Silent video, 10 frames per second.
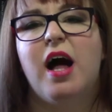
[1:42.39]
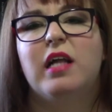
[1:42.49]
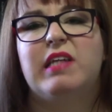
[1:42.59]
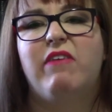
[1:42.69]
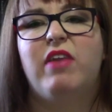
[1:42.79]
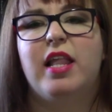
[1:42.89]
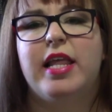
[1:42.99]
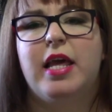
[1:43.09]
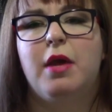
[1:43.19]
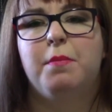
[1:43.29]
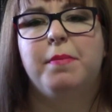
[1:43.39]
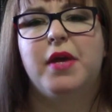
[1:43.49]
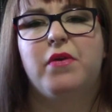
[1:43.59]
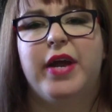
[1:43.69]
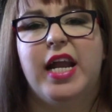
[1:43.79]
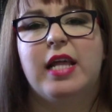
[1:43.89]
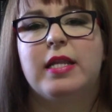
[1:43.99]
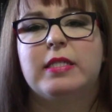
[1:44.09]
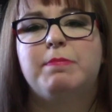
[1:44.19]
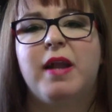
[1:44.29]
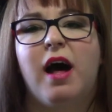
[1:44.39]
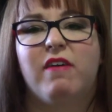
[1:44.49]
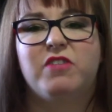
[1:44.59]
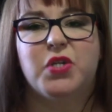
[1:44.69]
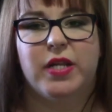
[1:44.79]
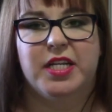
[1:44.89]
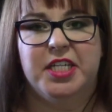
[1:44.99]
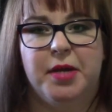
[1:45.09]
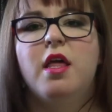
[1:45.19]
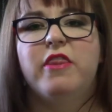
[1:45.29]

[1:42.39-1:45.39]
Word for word: I'll definitely be reading the spin-off trilogy.